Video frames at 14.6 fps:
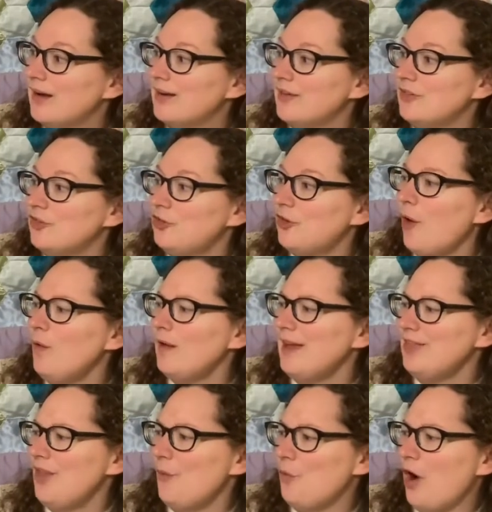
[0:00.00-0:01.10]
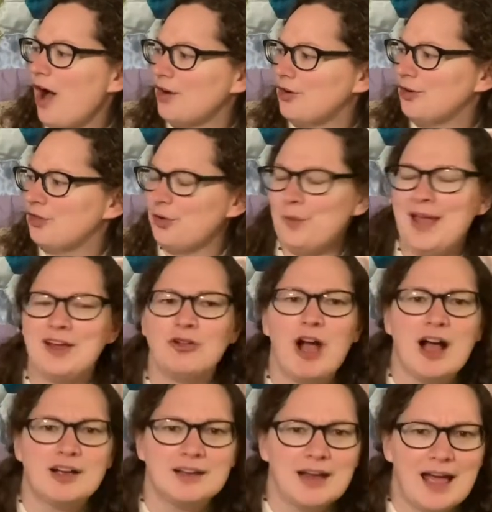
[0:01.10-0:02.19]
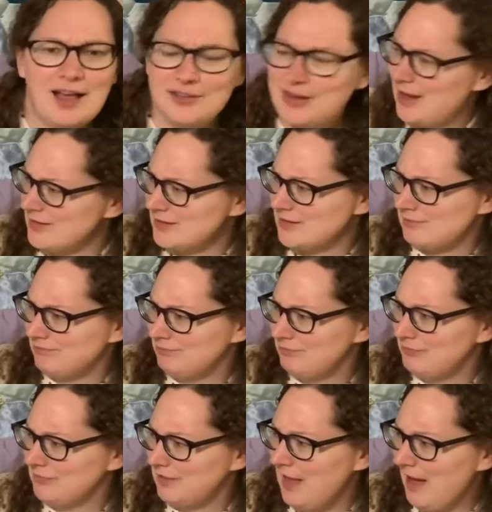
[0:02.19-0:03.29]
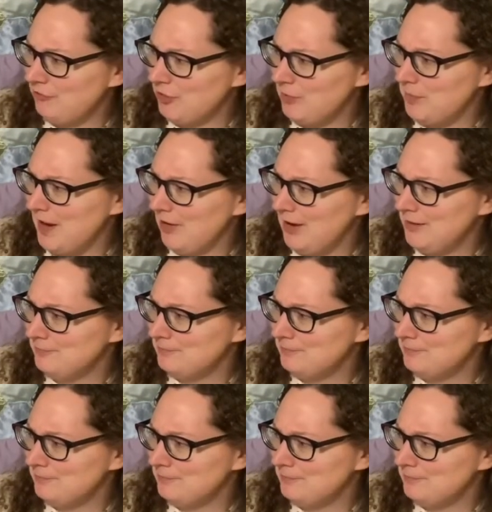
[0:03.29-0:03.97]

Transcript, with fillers: Soak in the water the way crocodile does, laughed the parrot.